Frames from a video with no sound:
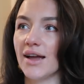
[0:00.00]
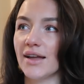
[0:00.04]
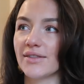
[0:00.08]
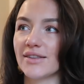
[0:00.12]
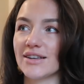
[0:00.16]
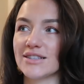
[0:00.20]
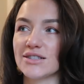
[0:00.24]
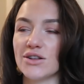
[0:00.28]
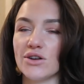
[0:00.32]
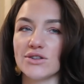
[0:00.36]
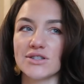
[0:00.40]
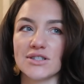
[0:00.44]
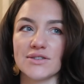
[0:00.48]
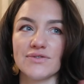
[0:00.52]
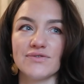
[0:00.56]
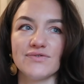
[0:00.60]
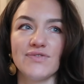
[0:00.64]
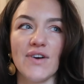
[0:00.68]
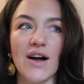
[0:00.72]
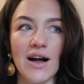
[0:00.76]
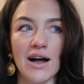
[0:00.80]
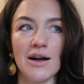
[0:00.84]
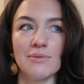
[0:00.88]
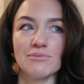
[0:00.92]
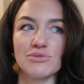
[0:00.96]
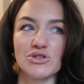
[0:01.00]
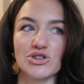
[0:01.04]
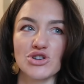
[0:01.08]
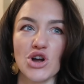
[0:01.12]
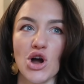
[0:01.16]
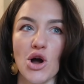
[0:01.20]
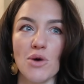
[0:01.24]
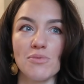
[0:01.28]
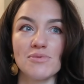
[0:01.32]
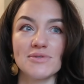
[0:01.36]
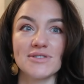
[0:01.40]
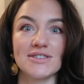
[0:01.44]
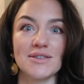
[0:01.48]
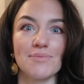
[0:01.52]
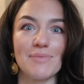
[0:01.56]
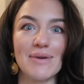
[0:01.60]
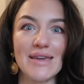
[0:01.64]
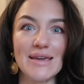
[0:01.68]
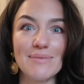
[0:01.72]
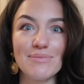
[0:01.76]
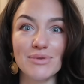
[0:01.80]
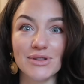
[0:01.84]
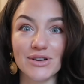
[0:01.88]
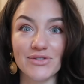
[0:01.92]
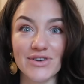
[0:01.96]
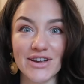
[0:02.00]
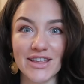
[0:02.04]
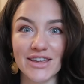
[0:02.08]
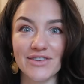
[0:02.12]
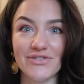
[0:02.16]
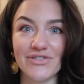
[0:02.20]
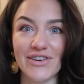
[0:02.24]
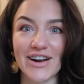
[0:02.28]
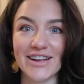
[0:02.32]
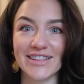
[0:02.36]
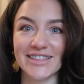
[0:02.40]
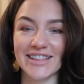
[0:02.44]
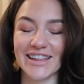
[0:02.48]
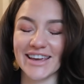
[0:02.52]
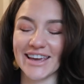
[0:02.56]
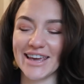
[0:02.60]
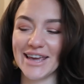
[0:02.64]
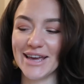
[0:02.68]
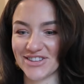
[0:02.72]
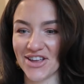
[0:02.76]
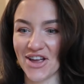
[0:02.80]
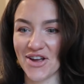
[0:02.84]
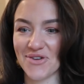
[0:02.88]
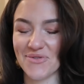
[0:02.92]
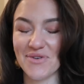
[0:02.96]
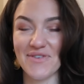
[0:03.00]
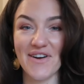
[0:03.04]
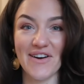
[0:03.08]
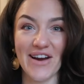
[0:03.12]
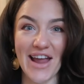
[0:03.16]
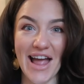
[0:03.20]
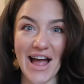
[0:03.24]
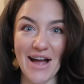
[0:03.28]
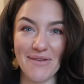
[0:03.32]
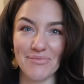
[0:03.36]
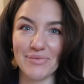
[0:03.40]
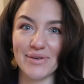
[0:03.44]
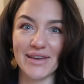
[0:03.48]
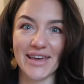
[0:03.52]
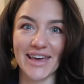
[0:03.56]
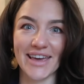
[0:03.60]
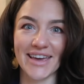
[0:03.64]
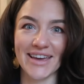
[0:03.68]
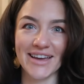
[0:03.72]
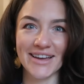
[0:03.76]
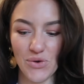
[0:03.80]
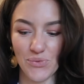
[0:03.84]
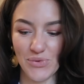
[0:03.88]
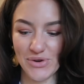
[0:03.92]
There's lots of farm shops, the people are really friendly, so we're very happy here.